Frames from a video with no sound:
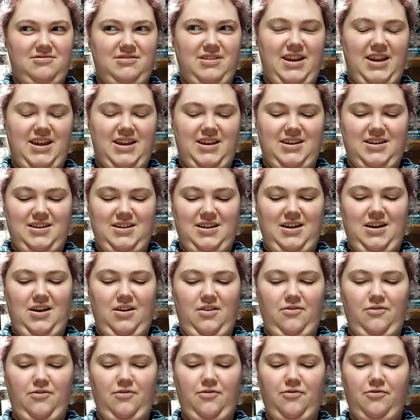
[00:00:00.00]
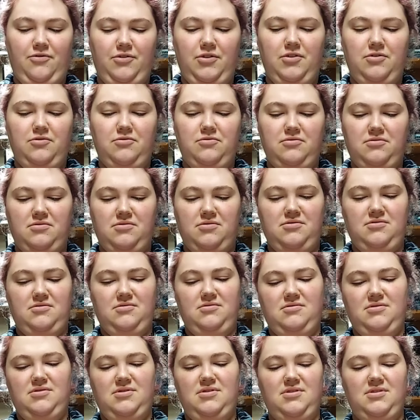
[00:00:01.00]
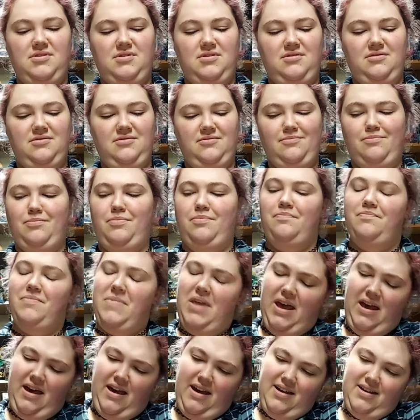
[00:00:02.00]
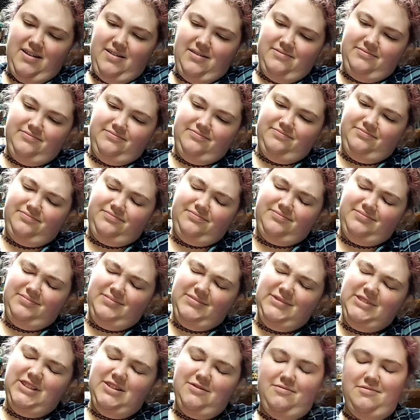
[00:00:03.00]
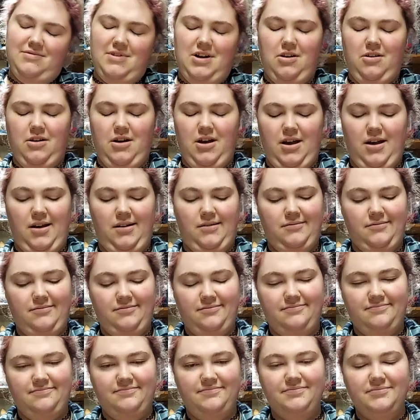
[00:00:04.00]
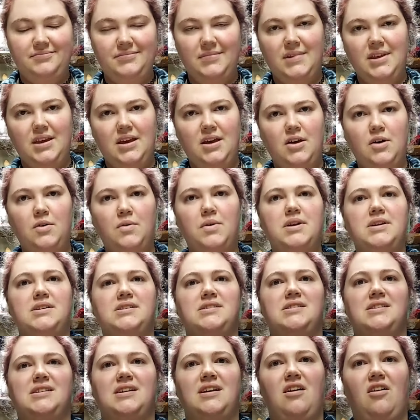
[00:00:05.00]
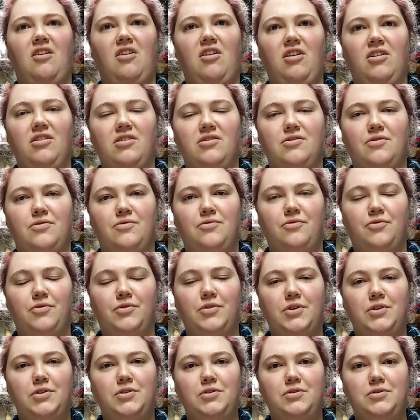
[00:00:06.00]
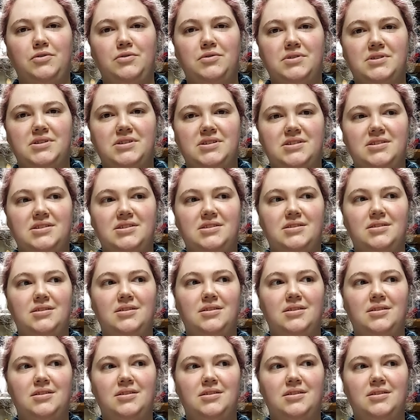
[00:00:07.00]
like a fruit uh, or a, uh, what is it called? Fruit